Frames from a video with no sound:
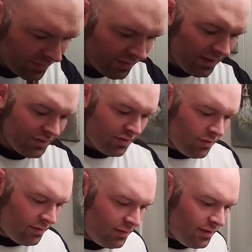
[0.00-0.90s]
synthetics, you
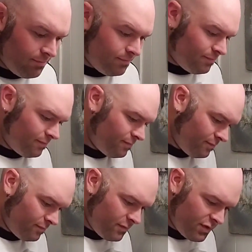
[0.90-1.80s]
don't have to let them
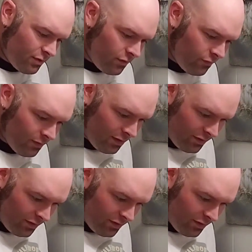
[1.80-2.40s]
soak for a